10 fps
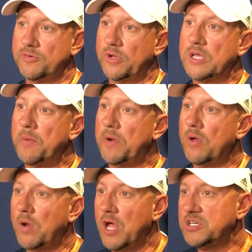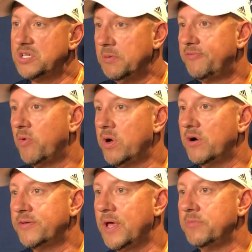was really coming on last year before he hurt
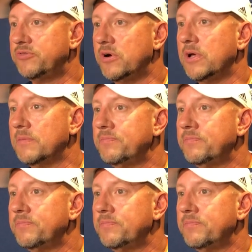his hamstring.